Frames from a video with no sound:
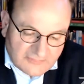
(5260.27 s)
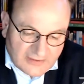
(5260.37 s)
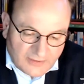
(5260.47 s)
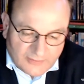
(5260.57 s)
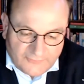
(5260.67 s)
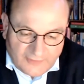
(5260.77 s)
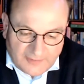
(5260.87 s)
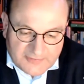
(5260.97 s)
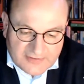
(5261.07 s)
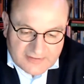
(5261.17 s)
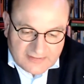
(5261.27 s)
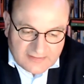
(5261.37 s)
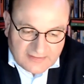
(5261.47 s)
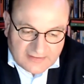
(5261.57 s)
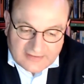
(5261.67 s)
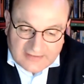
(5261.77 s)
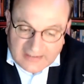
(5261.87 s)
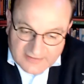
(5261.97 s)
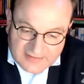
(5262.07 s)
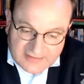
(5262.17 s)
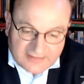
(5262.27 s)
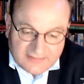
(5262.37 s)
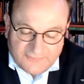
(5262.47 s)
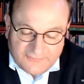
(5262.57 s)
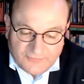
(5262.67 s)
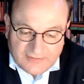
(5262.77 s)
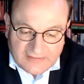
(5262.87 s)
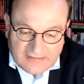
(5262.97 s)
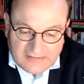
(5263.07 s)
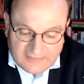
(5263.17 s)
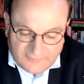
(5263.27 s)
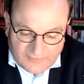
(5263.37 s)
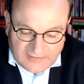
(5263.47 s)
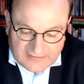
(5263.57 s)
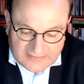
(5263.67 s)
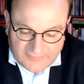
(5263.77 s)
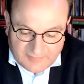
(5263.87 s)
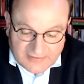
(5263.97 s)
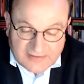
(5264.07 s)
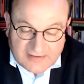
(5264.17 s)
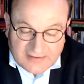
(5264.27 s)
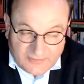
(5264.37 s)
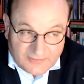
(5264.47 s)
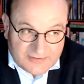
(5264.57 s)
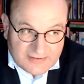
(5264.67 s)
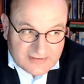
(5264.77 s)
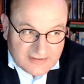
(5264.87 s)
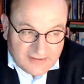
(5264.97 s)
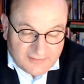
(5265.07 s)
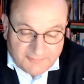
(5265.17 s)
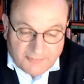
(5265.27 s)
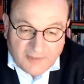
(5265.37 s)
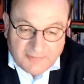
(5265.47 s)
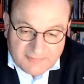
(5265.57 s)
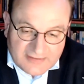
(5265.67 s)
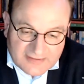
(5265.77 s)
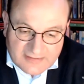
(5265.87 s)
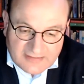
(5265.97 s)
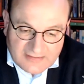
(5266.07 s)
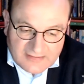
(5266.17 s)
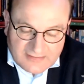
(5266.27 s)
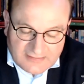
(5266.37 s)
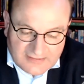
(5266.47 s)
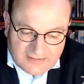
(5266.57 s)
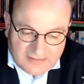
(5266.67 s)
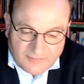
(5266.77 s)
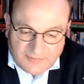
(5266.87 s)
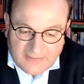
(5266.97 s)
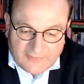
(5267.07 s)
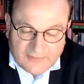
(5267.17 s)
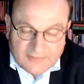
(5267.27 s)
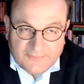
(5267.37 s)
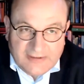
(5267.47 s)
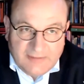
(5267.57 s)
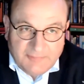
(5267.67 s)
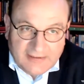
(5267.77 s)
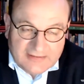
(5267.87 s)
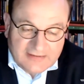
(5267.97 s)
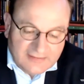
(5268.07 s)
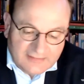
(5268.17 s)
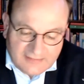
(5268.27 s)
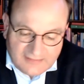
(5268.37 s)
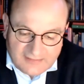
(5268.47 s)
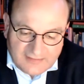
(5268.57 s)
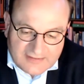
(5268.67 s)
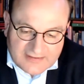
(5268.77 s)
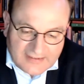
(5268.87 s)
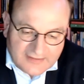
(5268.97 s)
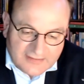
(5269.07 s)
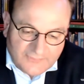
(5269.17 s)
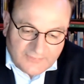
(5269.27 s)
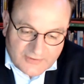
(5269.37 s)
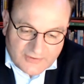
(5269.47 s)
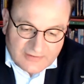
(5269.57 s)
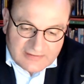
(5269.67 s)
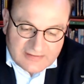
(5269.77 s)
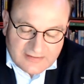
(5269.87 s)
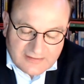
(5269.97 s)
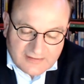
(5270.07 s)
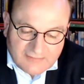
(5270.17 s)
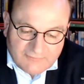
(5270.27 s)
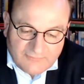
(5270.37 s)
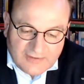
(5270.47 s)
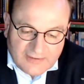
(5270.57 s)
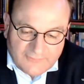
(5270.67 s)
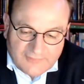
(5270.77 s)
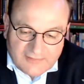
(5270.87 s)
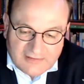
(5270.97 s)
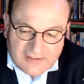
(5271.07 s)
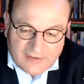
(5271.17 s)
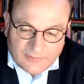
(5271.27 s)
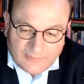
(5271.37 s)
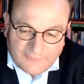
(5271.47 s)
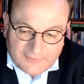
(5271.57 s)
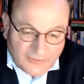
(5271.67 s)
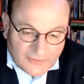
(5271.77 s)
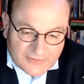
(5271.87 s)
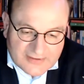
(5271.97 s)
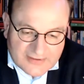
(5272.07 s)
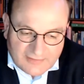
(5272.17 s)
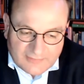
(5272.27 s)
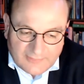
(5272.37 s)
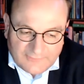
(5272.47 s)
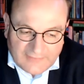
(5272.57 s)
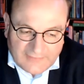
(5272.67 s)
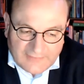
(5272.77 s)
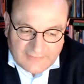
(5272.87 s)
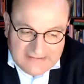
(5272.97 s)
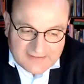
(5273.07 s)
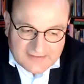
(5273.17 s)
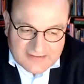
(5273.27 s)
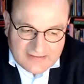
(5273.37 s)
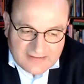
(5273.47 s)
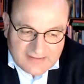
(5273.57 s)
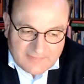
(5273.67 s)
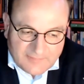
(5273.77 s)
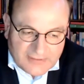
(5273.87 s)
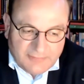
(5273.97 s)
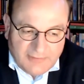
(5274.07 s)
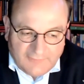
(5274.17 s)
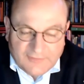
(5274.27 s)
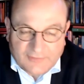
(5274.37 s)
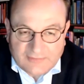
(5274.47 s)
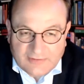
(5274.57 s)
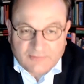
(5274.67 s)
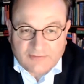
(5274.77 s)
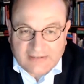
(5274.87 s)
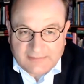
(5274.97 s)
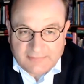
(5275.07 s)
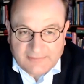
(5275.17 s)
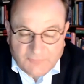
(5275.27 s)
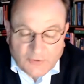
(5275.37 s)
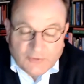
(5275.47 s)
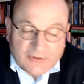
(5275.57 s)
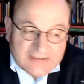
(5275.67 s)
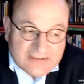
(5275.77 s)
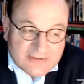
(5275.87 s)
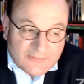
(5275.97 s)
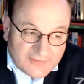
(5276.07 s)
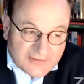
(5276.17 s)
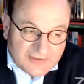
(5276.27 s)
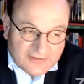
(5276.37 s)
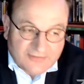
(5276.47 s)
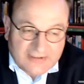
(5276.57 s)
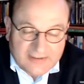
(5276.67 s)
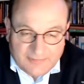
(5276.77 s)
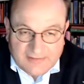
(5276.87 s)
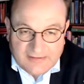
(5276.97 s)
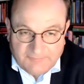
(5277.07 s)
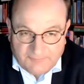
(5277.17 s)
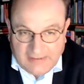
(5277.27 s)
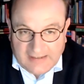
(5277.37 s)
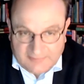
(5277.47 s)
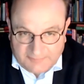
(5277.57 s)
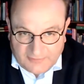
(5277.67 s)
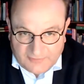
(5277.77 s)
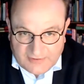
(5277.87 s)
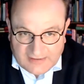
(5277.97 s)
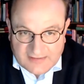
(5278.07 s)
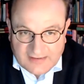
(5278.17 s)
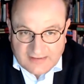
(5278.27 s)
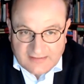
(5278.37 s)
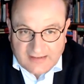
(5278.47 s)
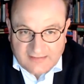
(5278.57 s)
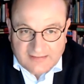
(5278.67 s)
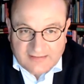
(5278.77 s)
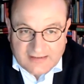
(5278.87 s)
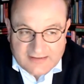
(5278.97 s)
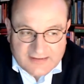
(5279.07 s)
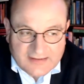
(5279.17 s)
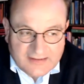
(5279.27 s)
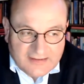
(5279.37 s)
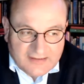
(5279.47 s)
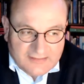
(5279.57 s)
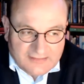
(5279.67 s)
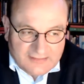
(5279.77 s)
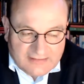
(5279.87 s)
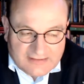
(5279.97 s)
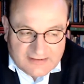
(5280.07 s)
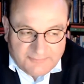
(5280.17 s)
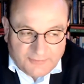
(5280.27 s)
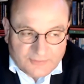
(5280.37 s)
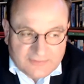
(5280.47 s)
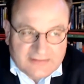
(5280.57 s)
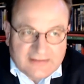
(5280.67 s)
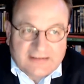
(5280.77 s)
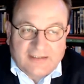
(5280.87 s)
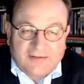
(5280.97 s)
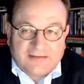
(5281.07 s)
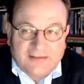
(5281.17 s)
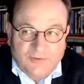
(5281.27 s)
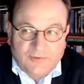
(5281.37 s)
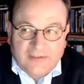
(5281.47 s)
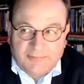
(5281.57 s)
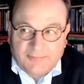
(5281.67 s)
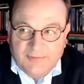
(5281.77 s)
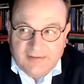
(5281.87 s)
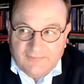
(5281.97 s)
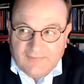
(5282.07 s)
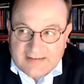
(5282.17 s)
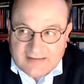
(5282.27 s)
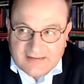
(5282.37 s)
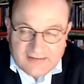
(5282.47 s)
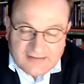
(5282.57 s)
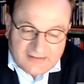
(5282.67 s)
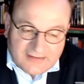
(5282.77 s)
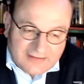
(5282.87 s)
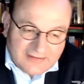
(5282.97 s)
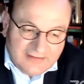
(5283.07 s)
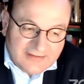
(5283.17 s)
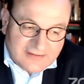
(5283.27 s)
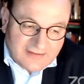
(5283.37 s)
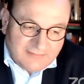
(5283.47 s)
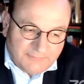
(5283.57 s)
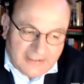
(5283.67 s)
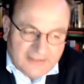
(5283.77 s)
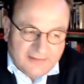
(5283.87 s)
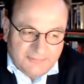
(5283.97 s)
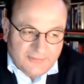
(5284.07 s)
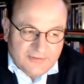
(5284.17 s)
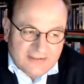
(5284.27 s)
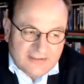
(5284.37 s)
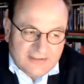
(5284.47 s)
a lot of options in the agriculture sector for for negative emission technologies. The problem is uh, we have a lot of debate in in, in scientific journals. We have a, a lot of thoughts, a lot of ideas, but we have not no credible or not sufficient credible pilot projects. And I think that's uh, that's important that now at the EU level we invest at least in pilot projects